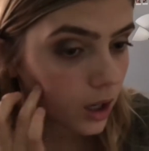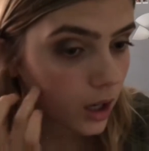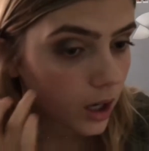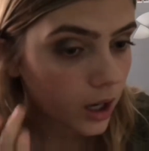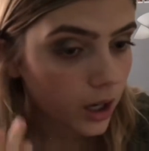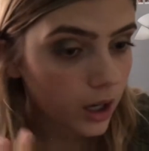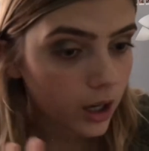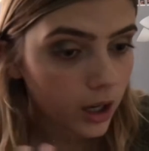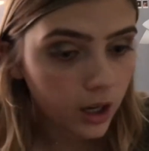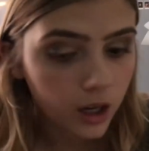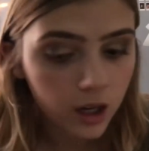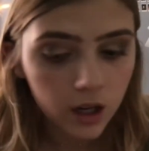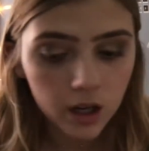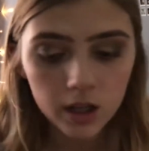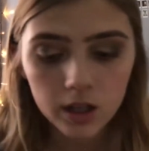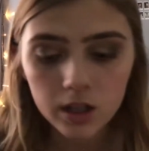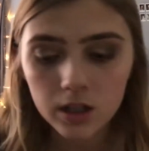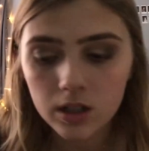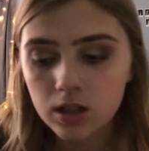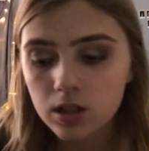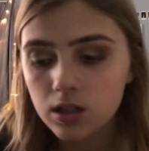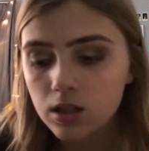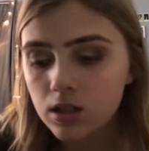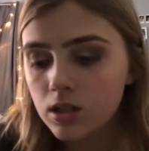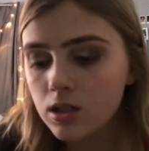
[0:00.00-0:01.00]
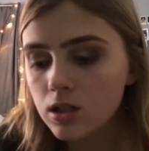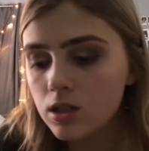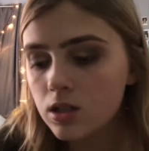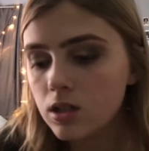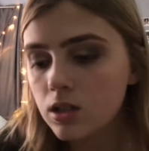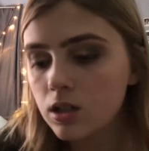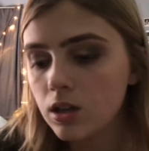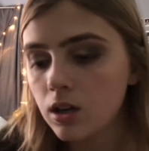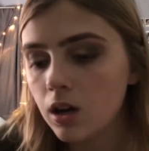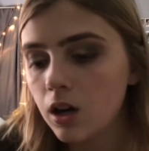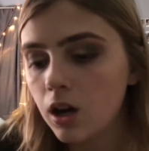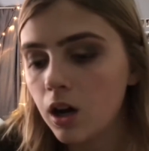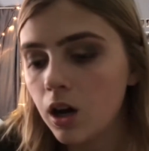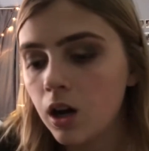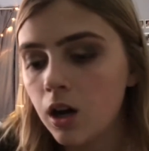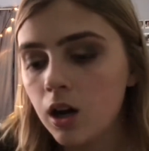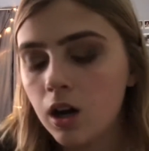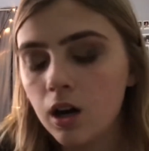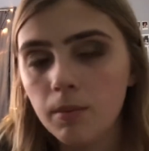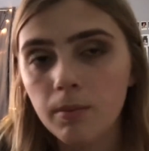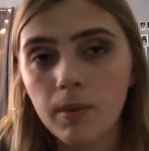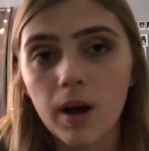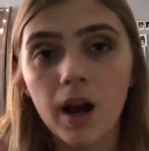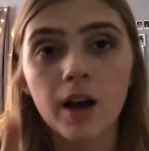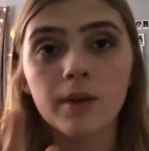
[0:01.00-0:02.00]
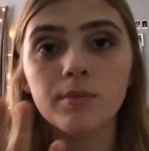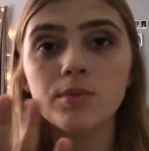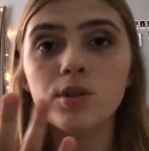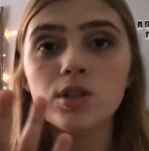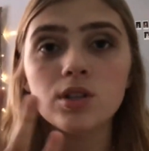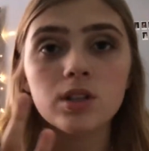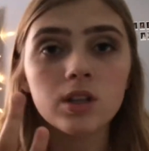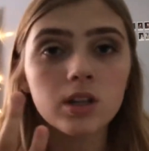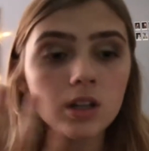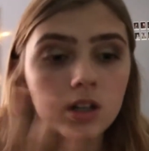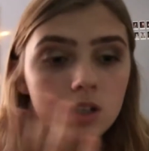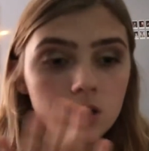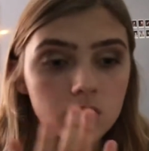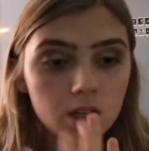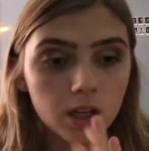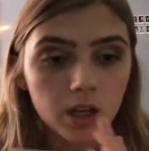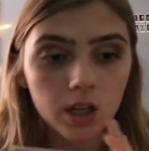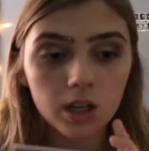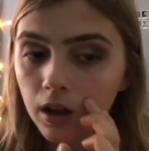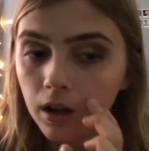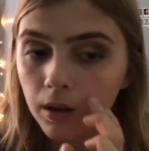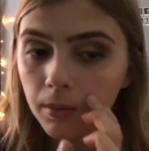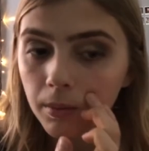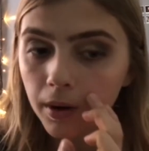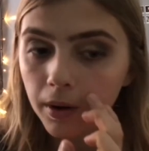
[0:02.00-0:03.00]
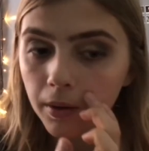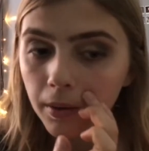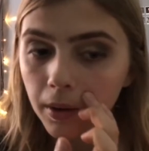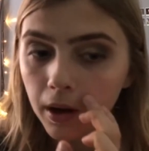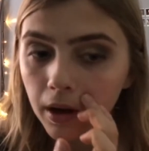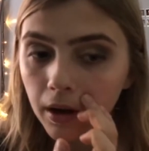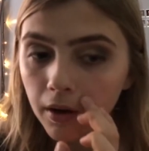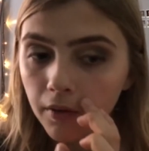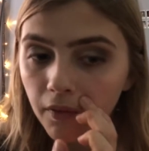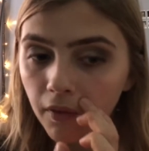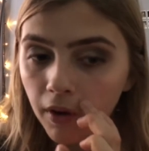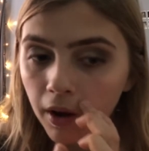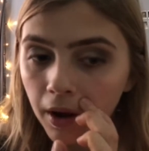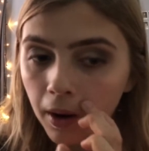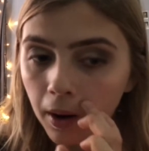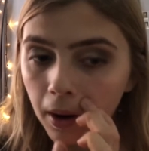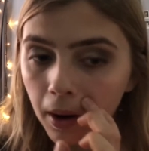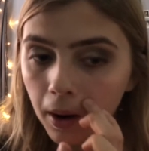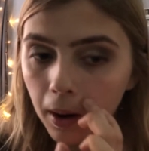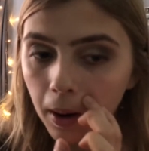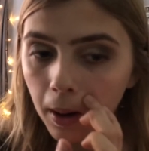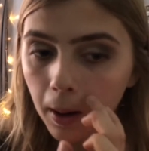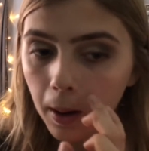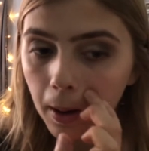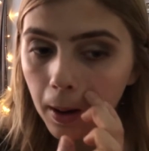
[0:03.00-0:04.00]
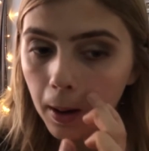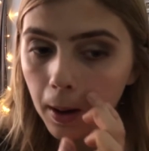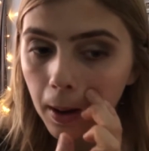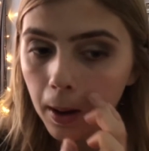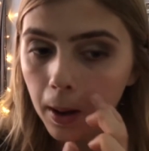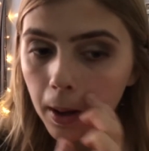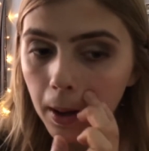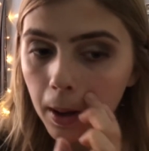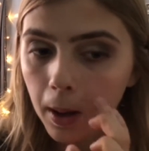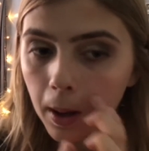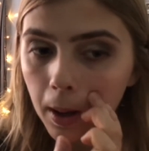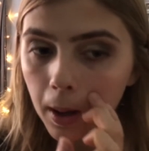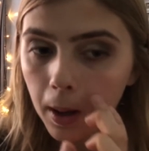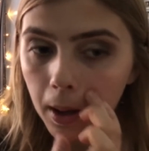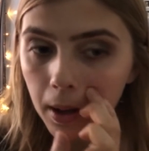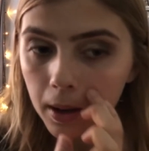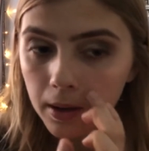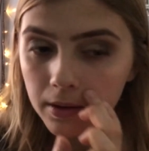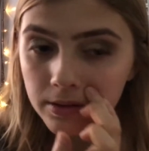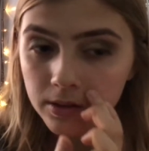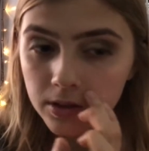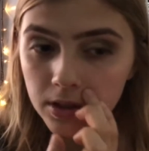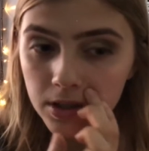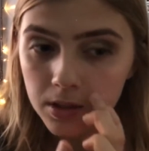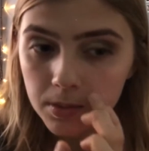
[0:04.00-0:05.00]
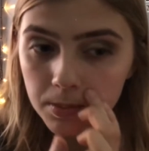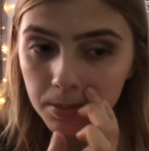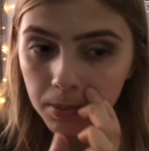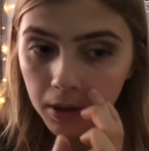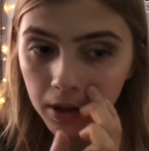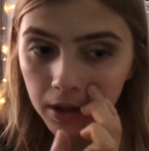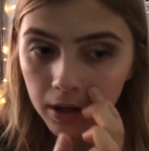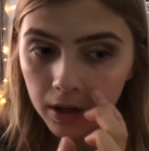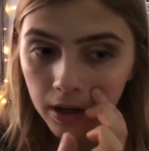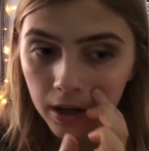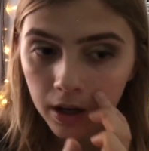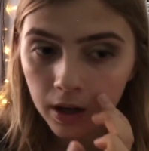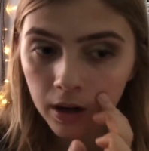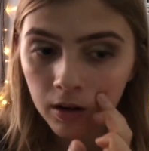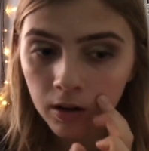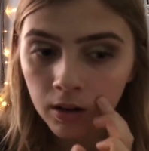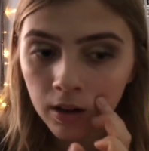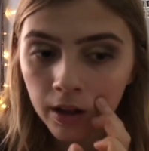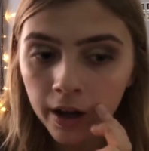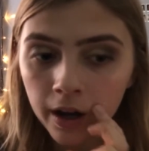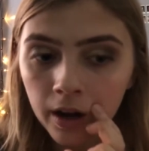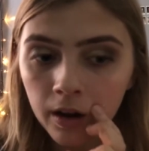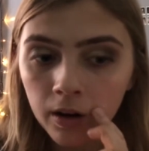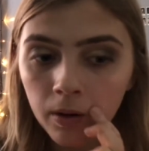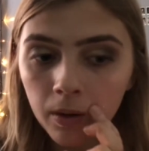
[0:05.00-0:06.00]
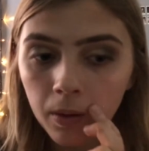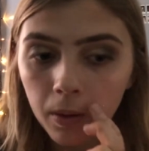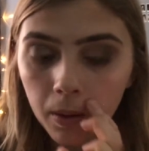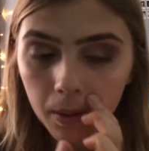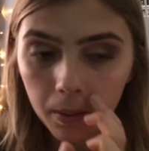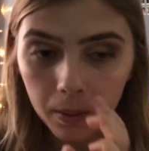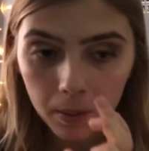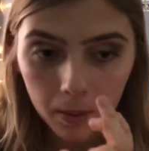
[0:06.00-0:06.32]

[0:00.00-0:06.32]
And I'm just gonna take my ring finger and just blend it all out.